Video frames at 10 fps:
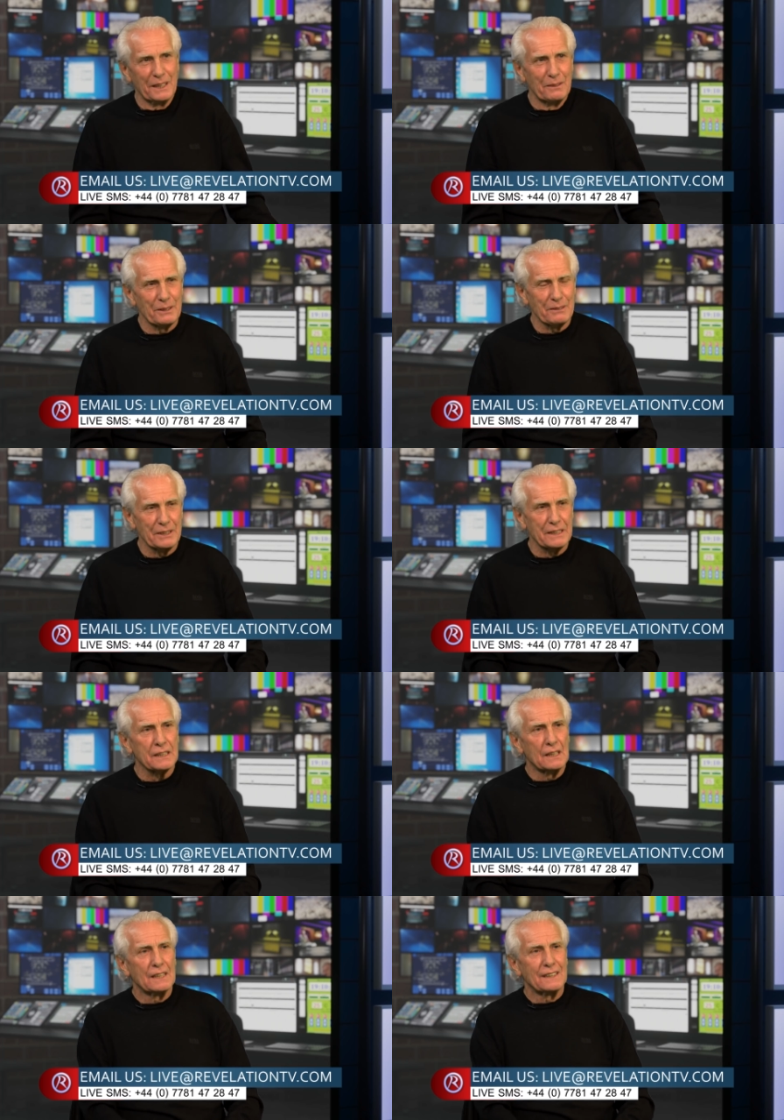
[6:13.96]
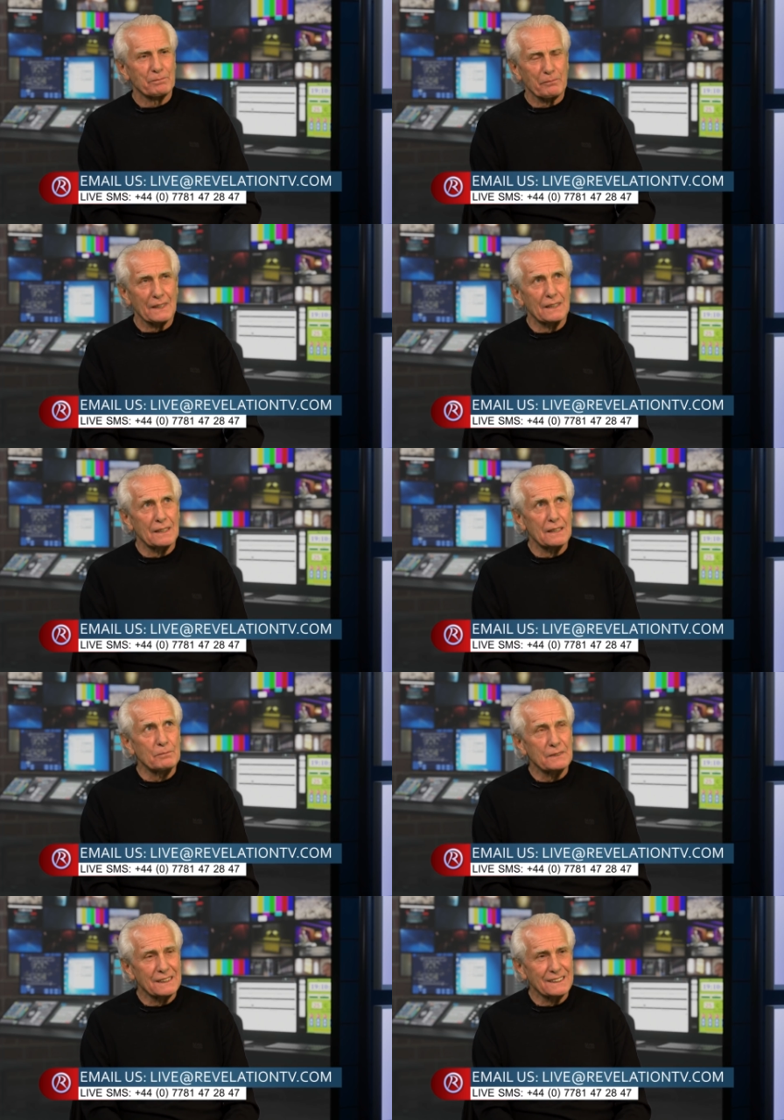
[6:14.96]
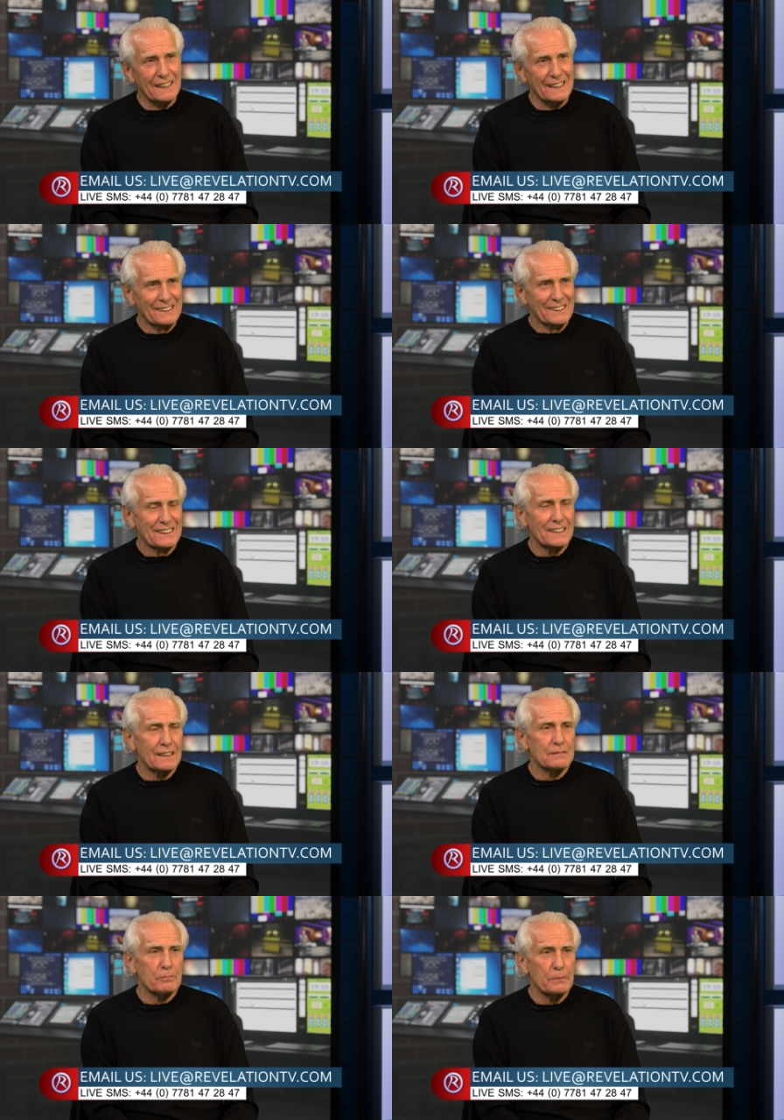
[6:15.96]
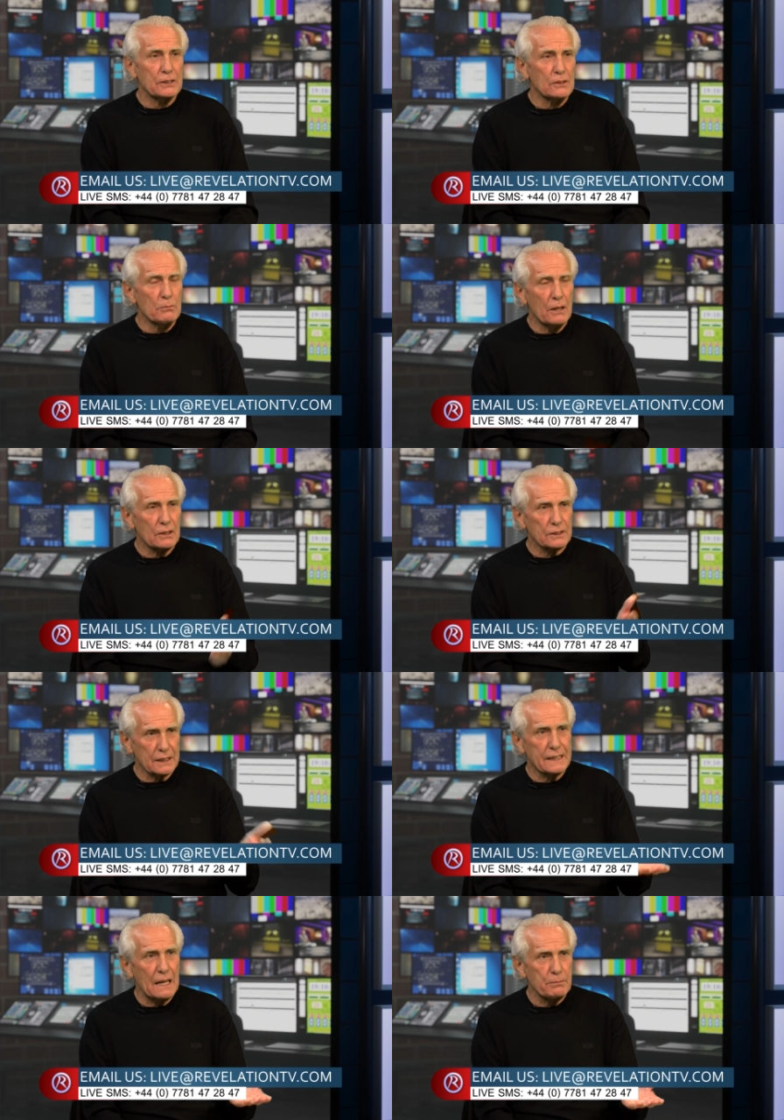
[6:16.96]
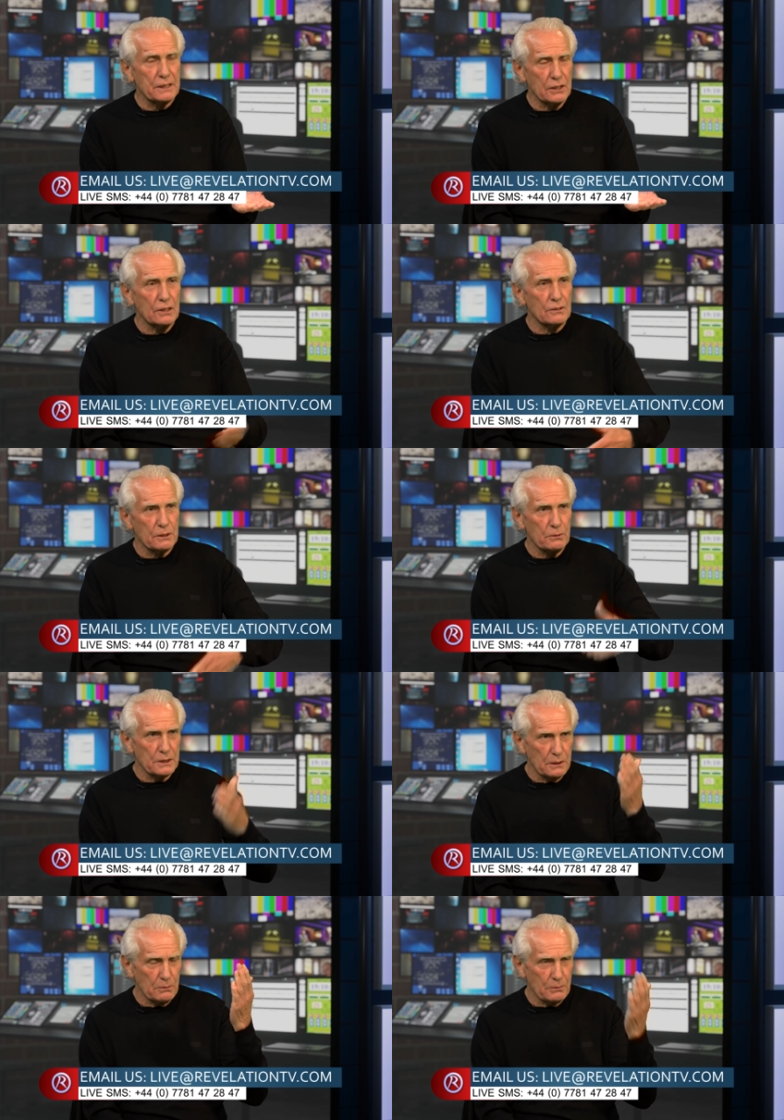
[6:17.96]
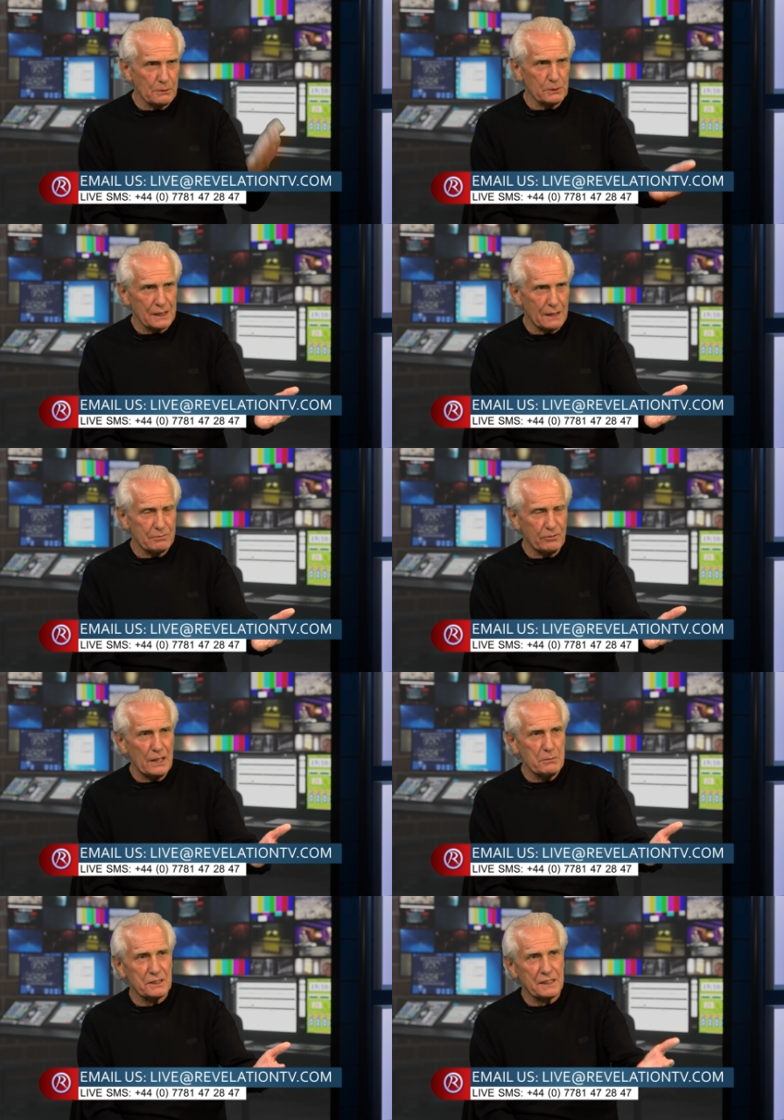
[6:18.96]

know, what it is. Um, yeah. But you're Mark the cabbie, you know. You, you know, there was that famous